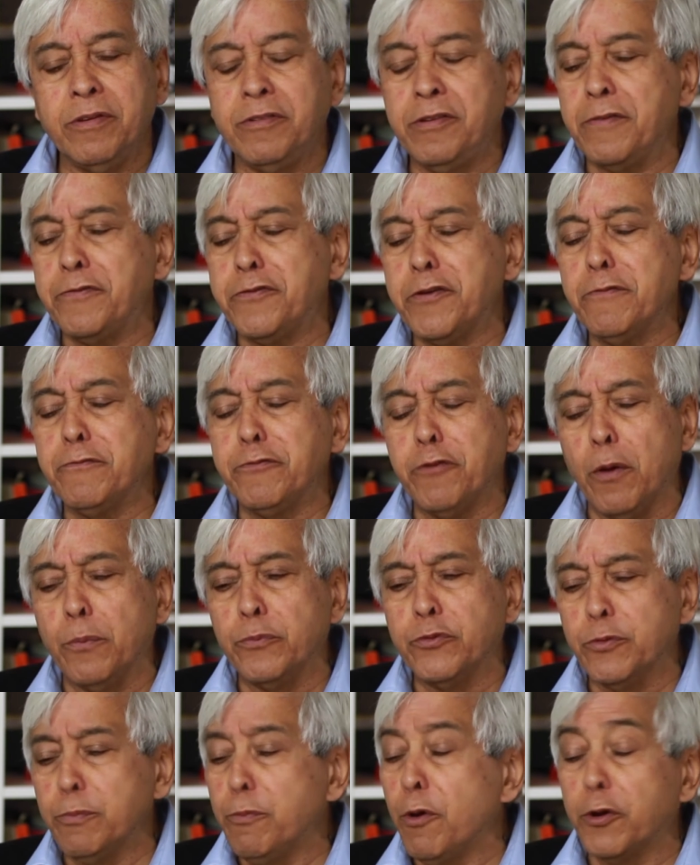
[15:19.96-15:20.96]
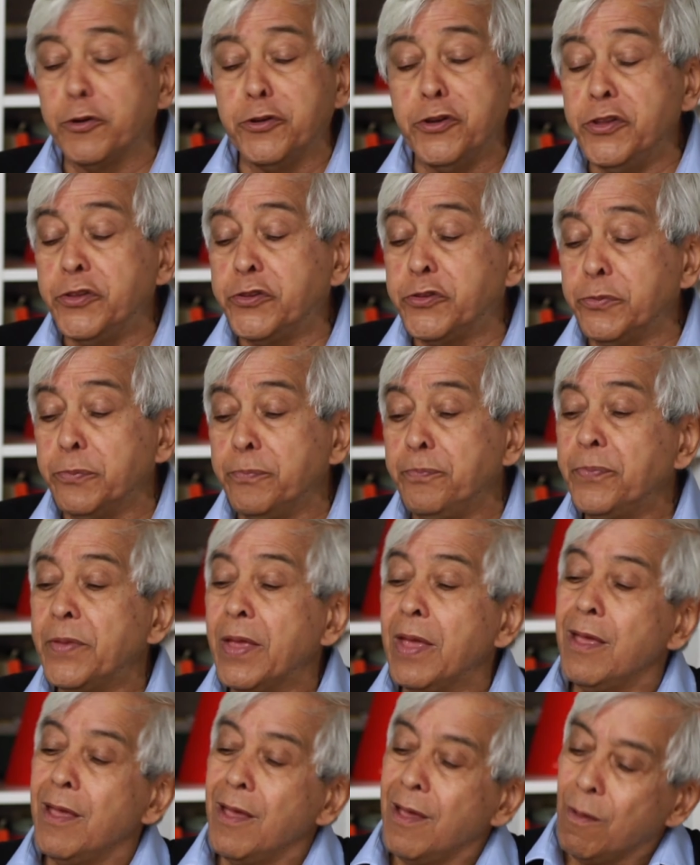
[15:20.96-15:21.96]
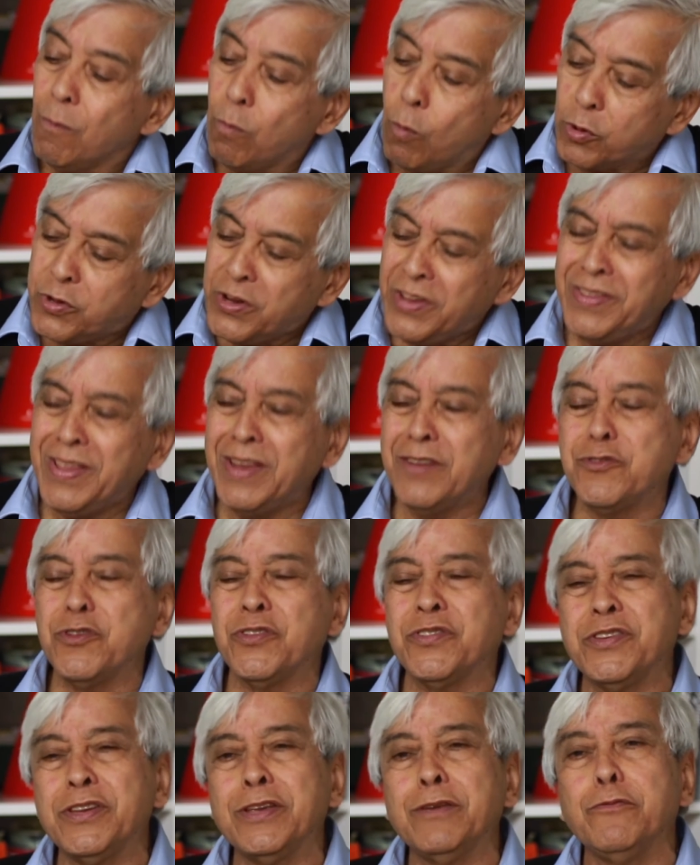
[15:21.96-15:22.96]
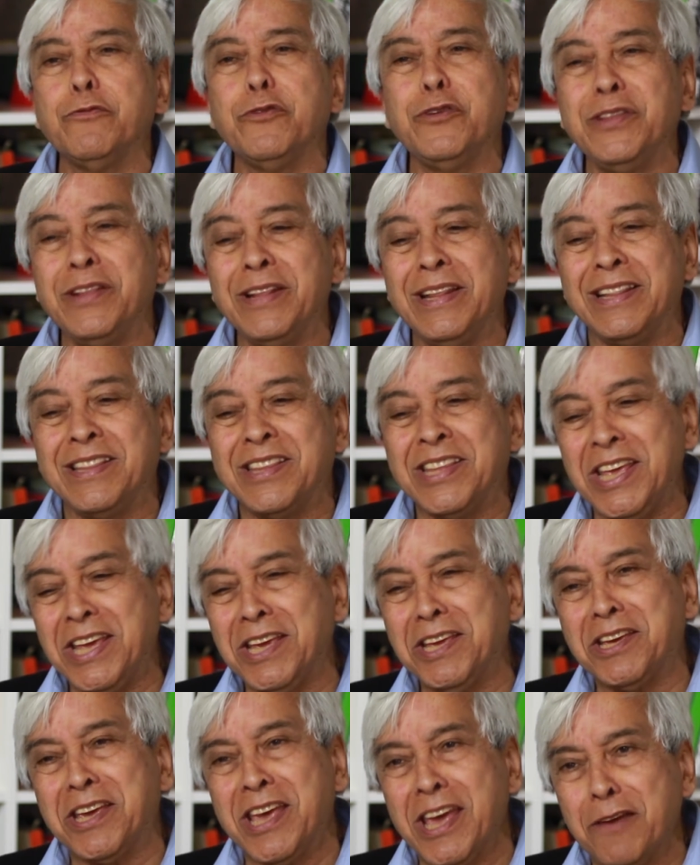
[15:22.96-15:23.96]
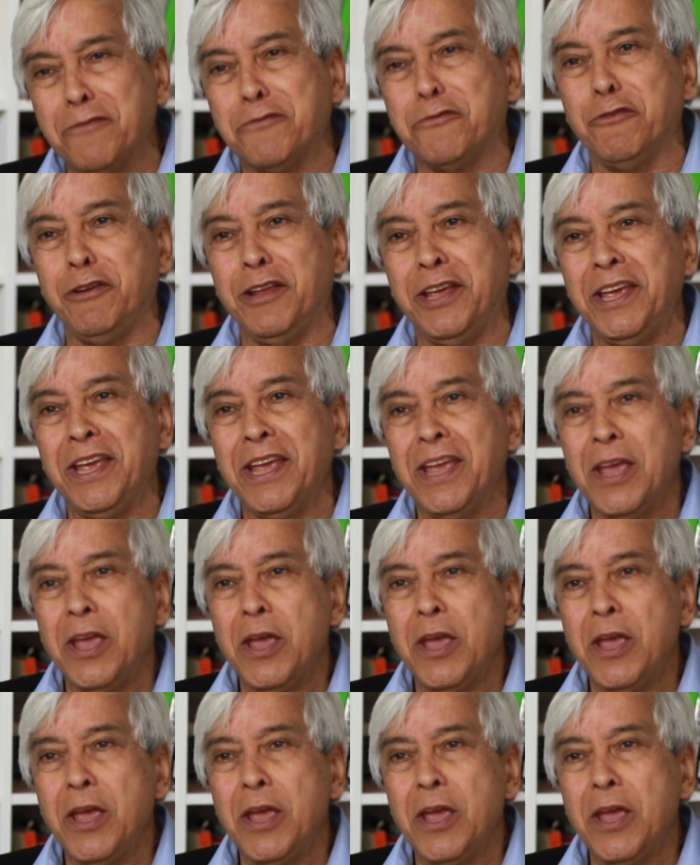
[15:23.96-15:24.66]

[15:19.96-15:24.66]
different forms of modernism? What is interesting, if you think carefully,